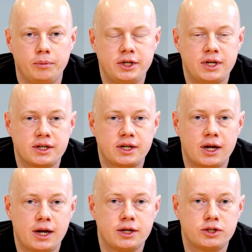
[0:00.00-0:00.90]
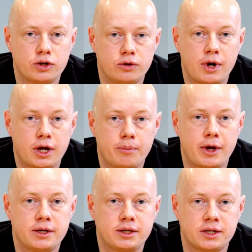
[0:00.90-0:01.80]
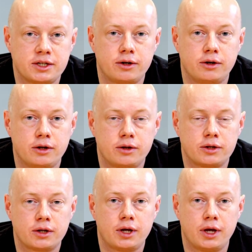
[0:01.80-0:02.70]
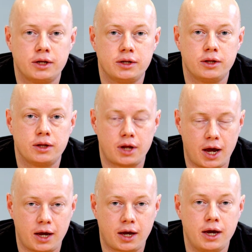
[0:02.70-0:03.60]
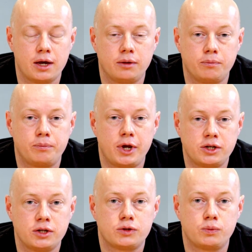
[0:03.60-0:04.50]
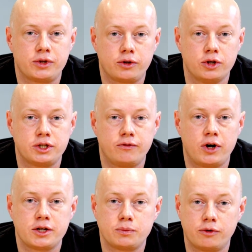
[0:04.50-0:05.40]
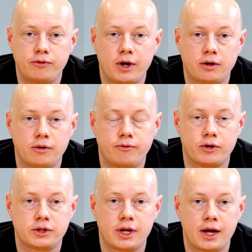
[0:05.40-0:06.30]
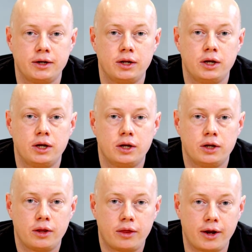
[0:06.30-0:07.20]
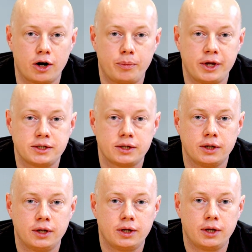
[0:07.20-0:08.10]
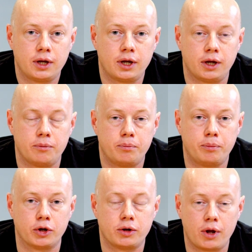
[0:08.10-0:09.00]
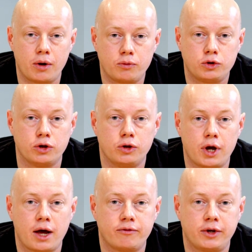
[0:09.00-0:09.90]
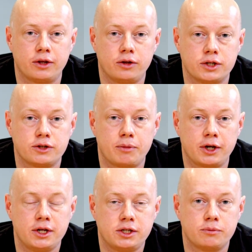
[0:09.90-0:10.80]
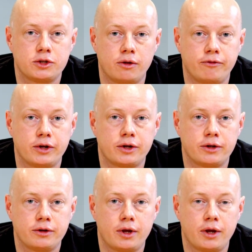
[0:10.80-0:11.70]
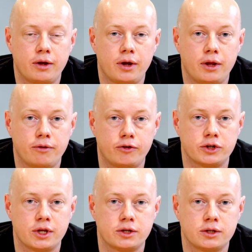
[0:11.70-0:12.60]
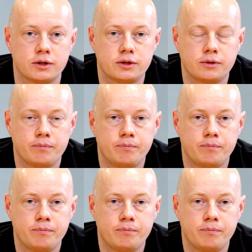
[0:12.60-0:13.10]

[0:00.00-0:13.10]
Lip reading: BTS guidelines do recommend considering it in patients with acute severe asthma refractory to first-line therapies, but do advocate the use of magnesium sulfate in the first instance.